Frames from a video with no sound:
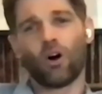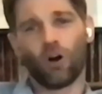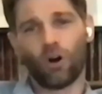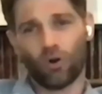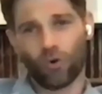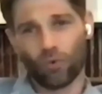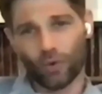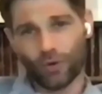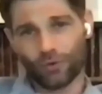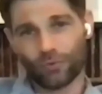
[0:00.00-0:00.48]

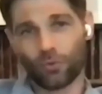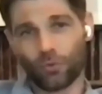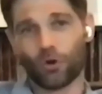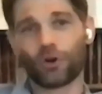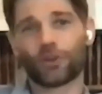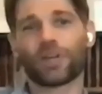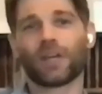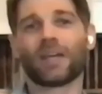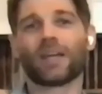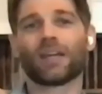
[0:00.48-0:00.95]
always
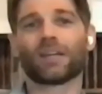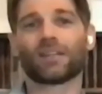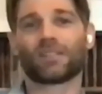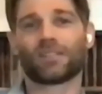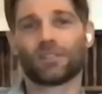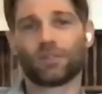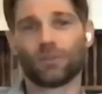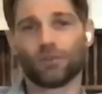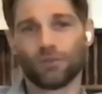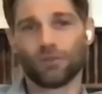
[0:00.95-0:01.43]

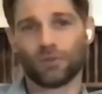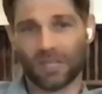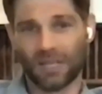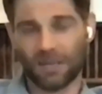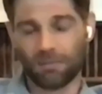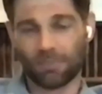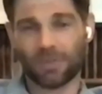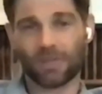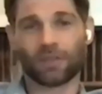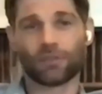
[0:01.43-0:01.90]
working to
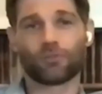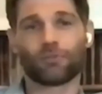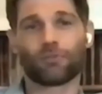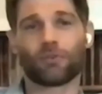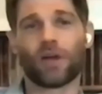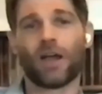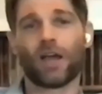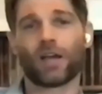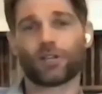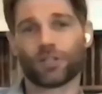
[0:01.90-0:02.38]
keep things
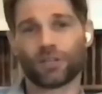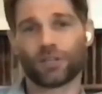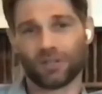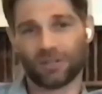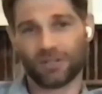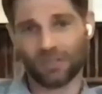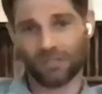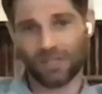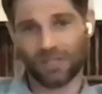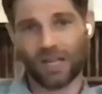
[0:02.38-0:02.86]
fresh
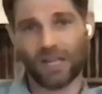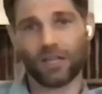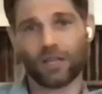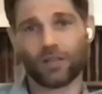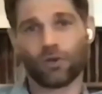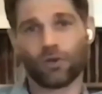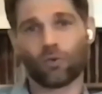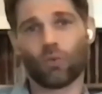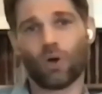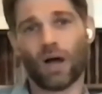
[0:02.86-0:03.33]
and to
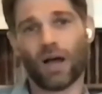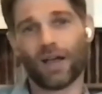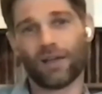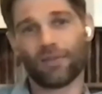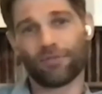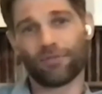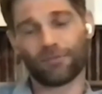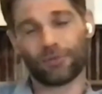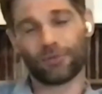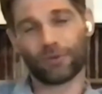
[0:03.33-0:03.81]
date your
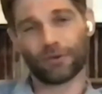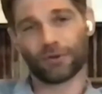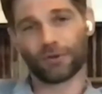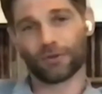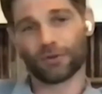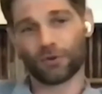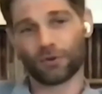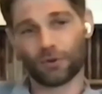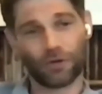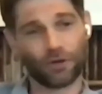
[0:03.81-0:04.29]
wife
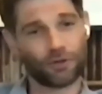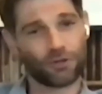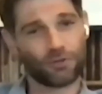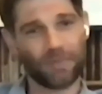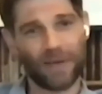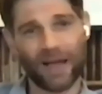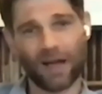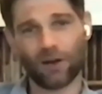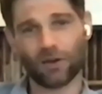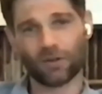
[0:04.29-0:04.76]
or or your
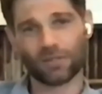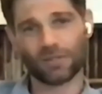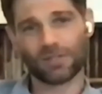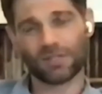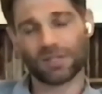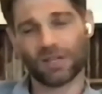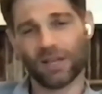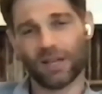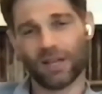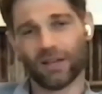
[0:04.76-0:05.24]

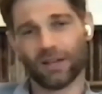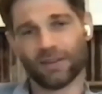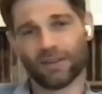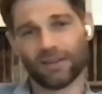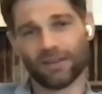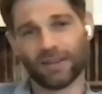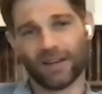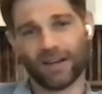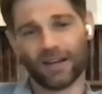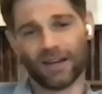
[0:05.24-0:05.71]
spouse
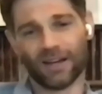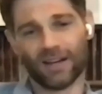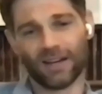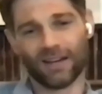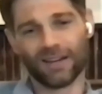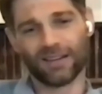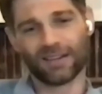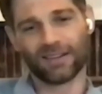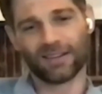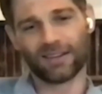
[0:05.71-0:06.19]
and
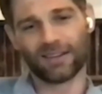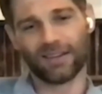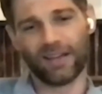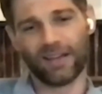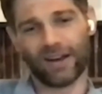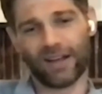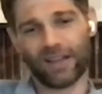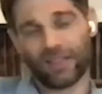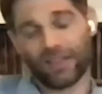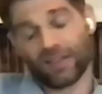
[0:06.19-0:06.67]
uh
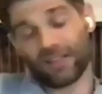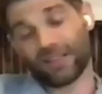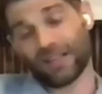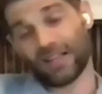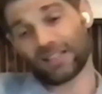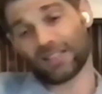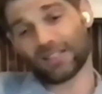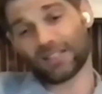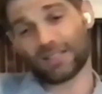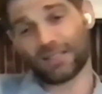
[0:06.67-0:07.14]
and i
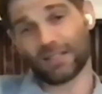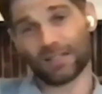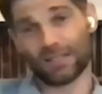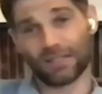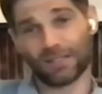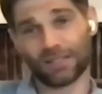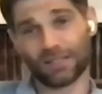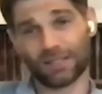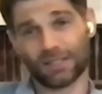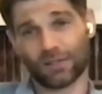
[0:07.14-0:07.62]
think that's
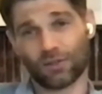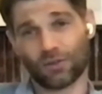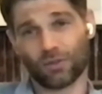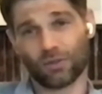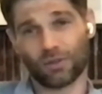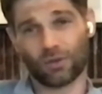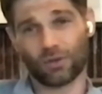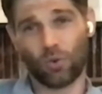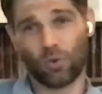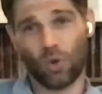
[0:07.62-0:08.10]
the the,
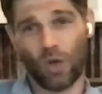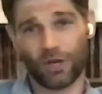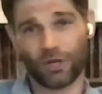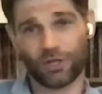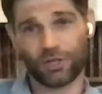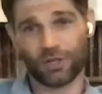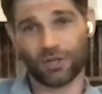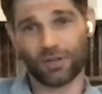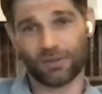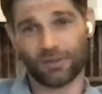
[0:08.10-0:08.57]
the
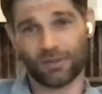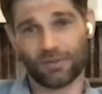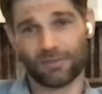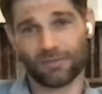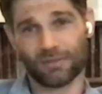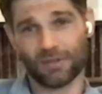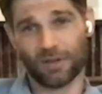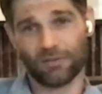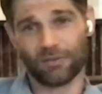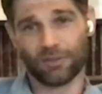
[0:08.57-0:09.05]

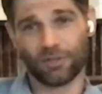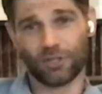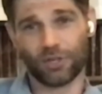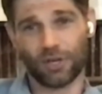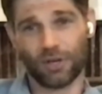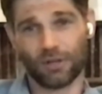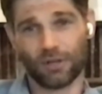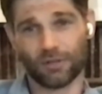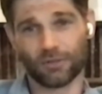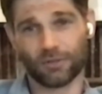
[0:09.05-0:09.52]
question of the
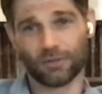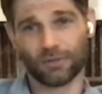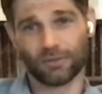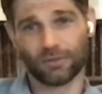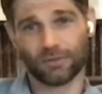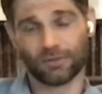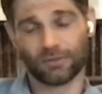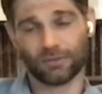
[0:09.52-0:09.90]
show